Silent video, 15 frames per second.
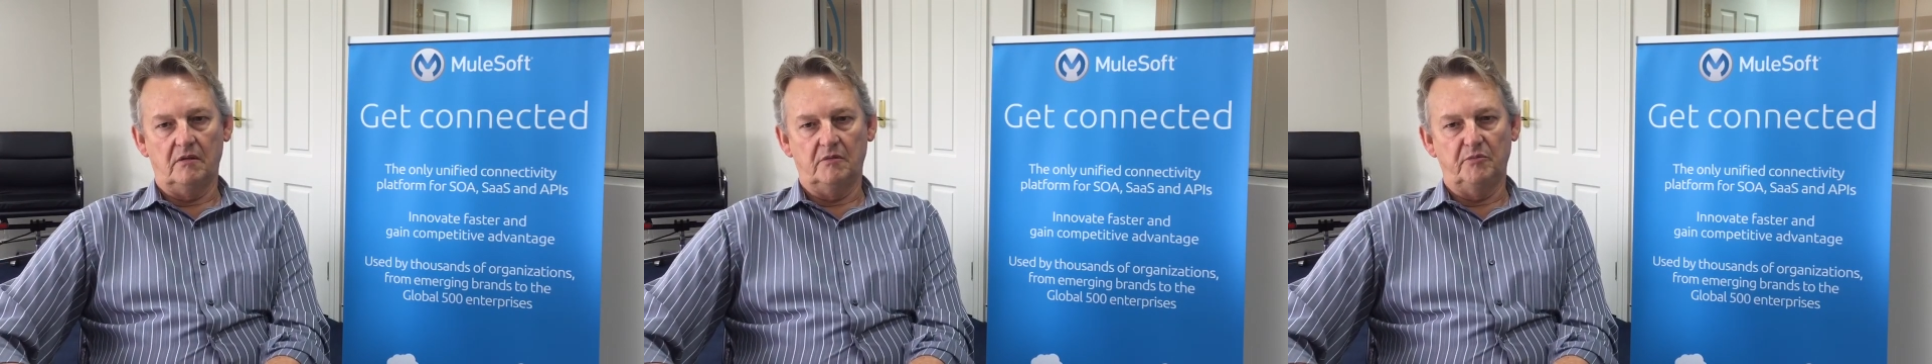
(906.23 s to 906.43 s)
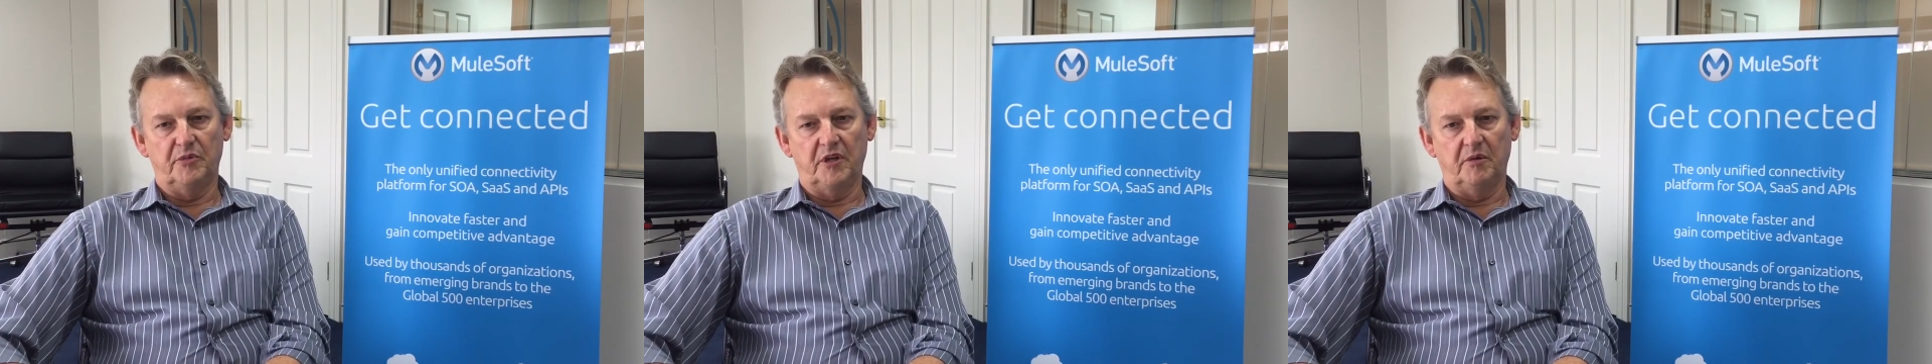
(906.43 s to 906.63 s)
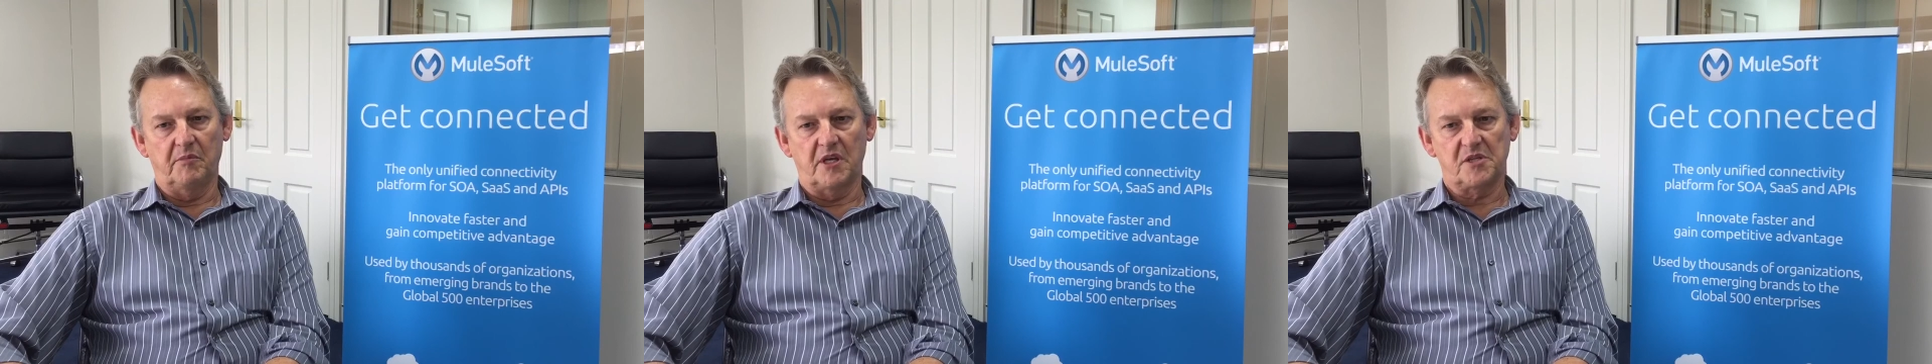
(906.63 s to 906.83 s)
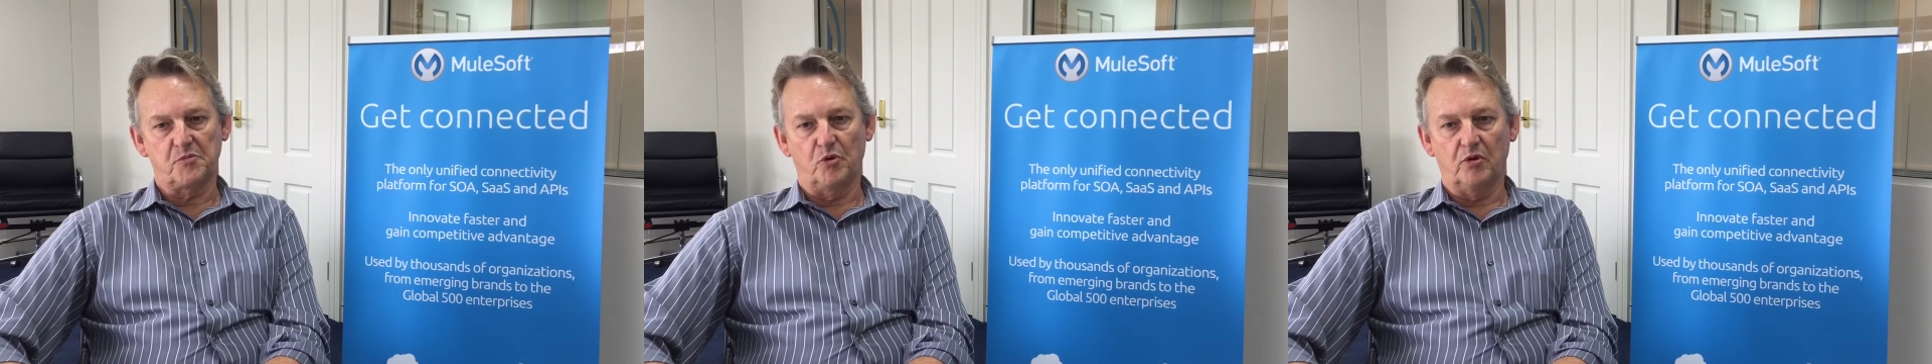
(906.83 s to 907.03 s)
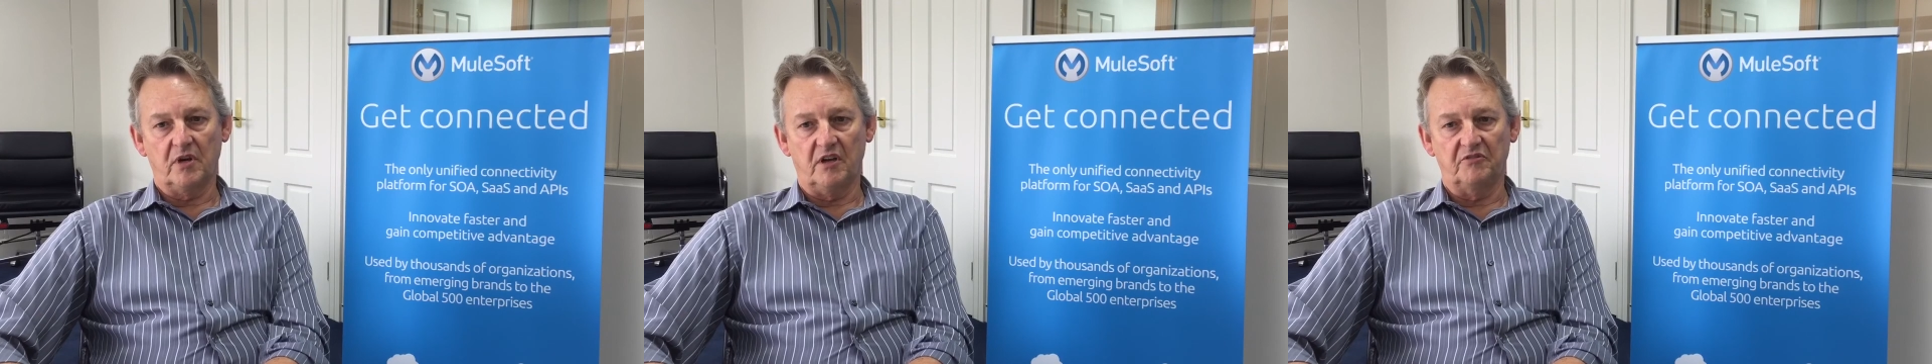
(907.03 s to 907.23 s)
and being much
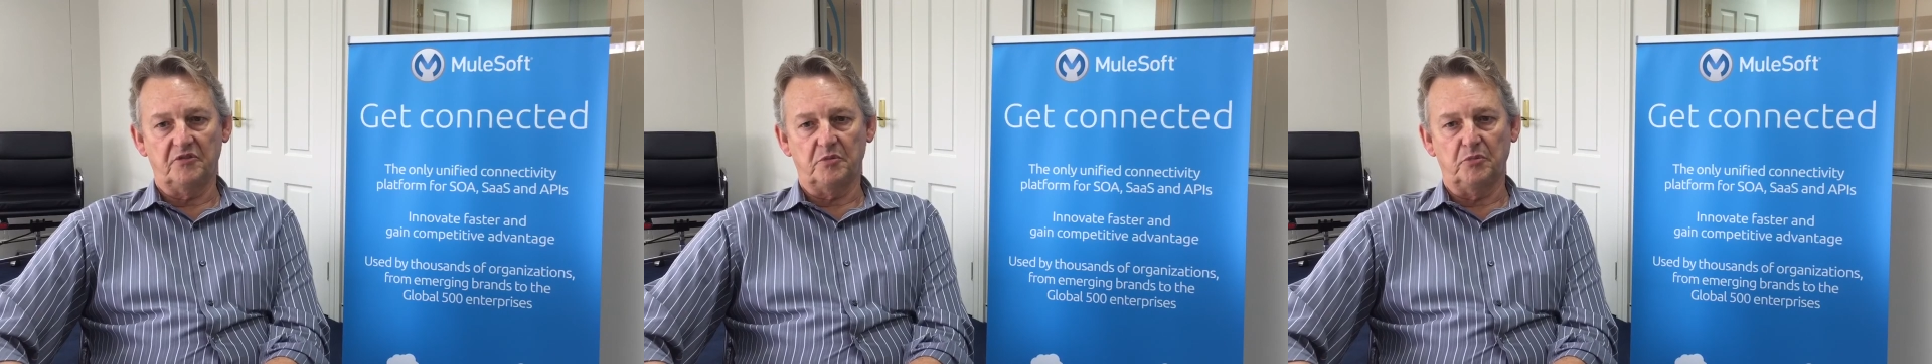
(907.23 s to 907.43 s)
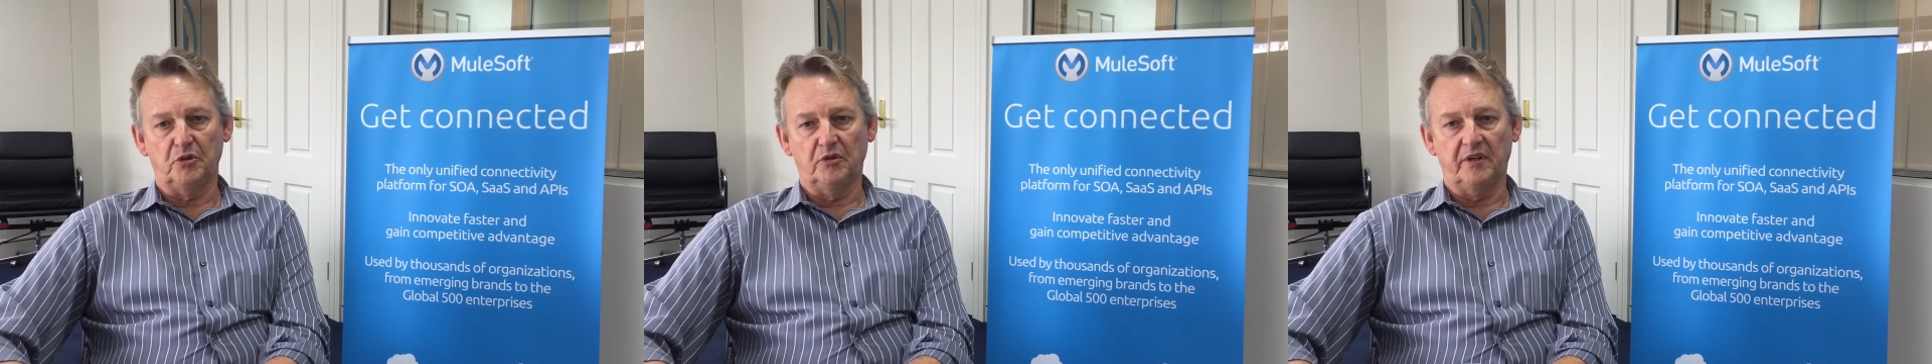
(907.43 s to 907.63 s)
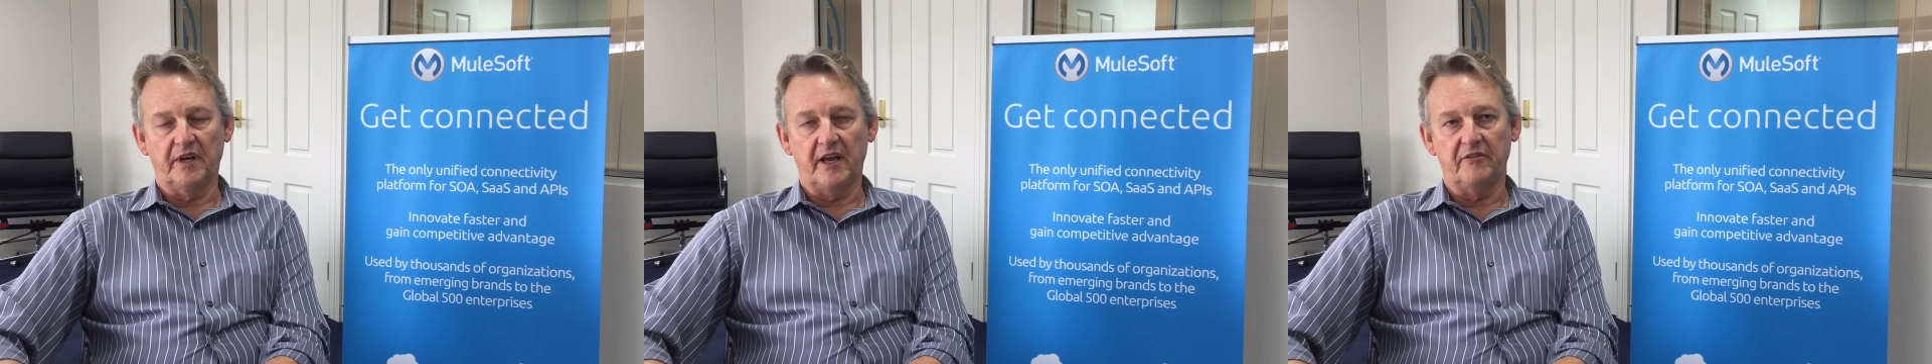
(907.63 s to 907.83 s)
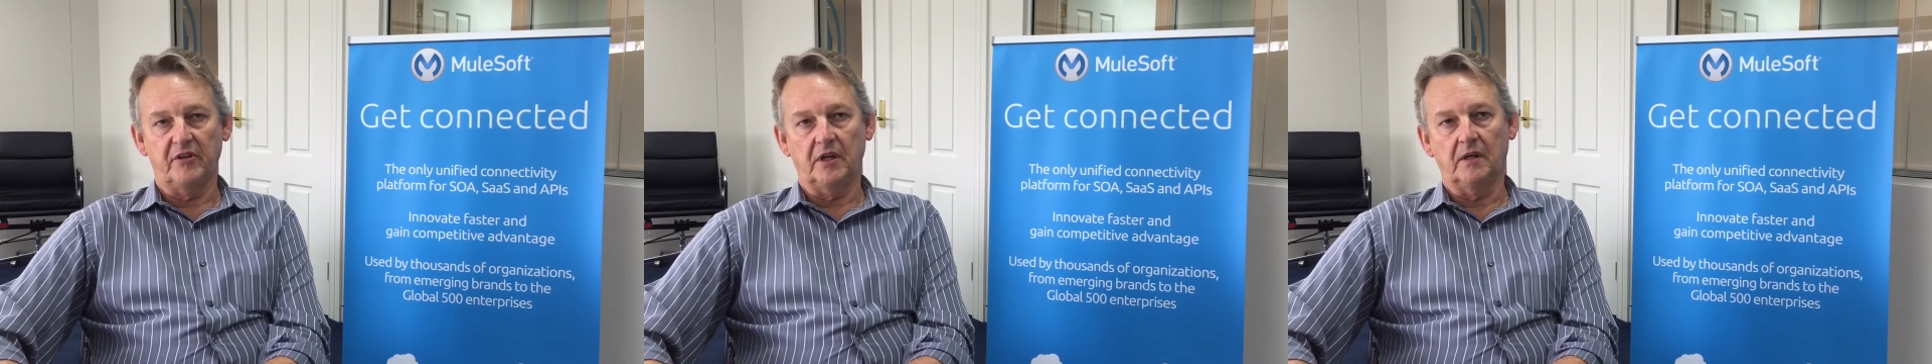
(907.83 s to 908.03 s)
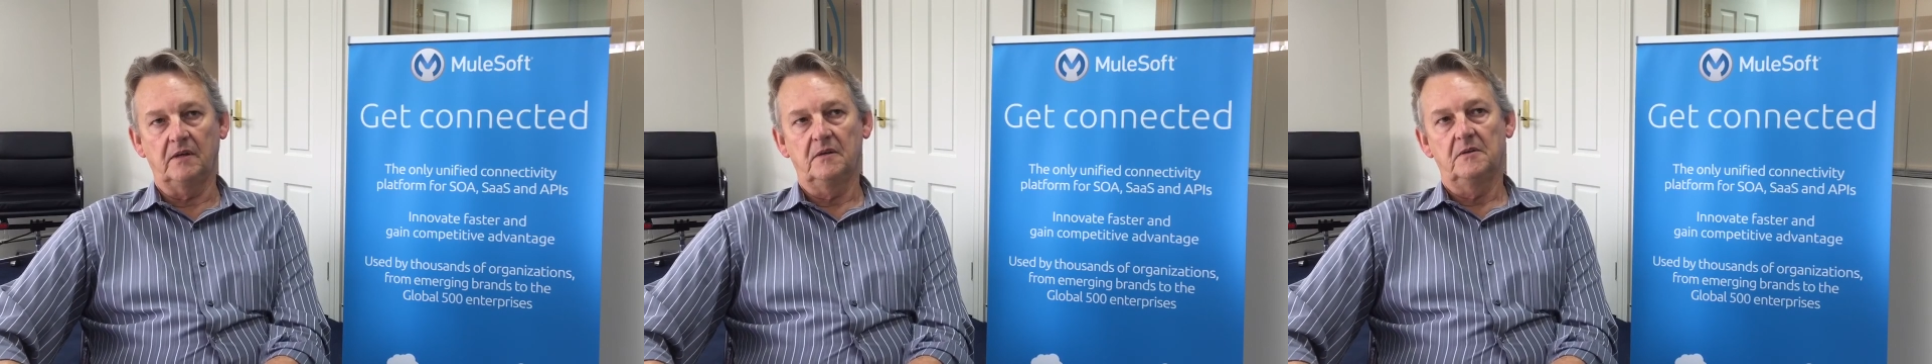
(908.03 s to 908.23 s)
more comfortable in having